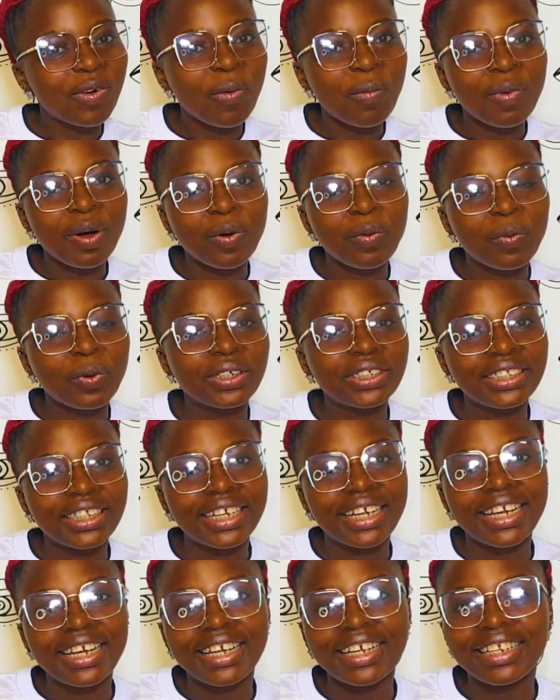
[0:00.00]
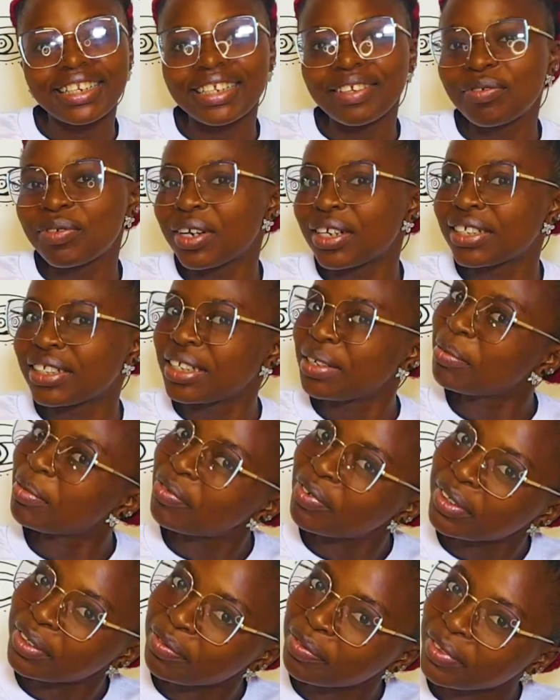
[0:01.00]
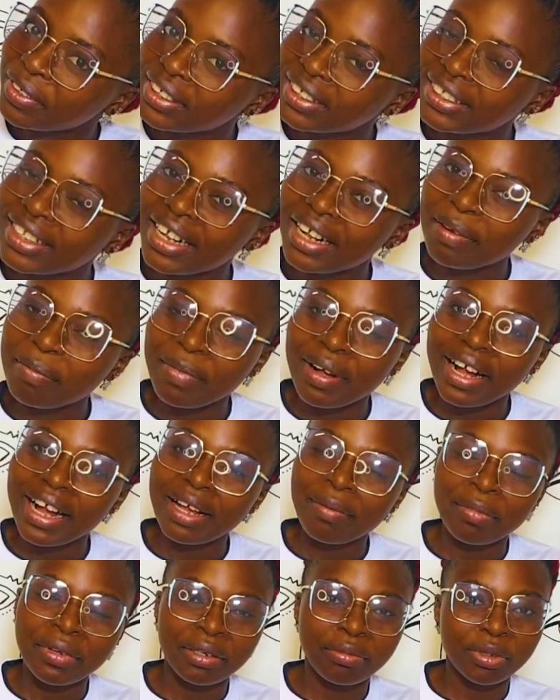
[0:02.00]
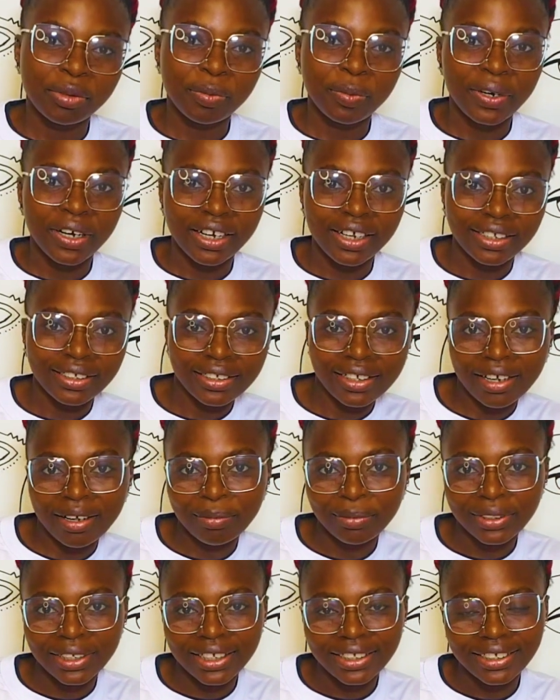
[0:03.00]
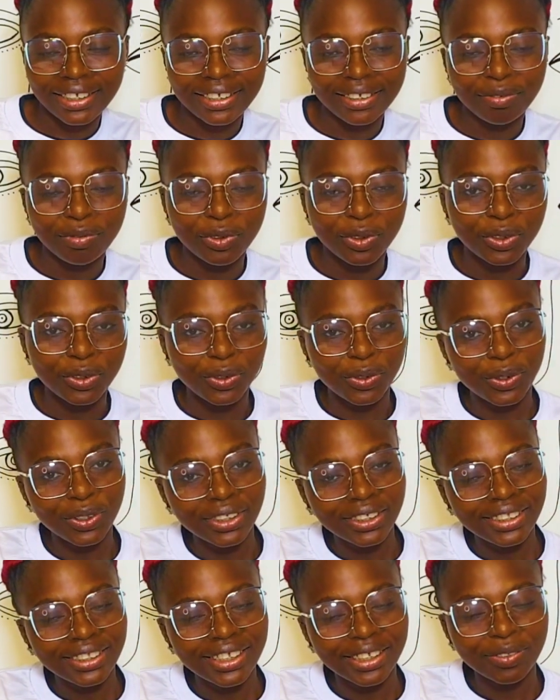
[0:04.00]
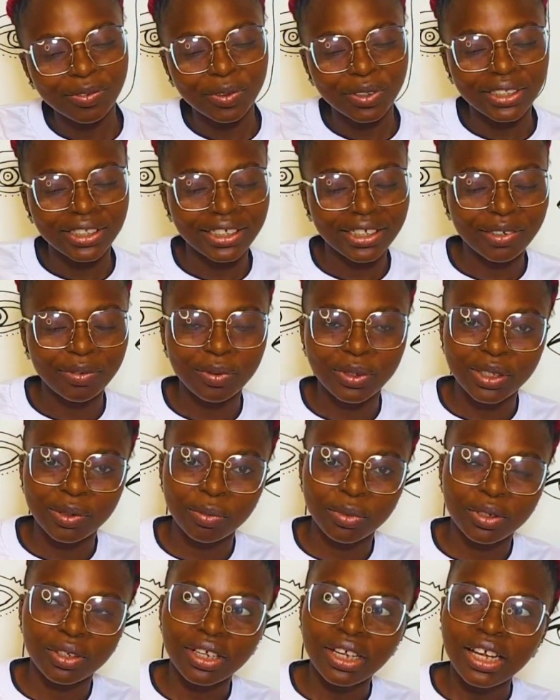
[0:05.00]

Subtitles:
Once again, if you are seeing me for the first time, hi, my name is Barakat Amzat, and if you're not, thanks for sticking with me.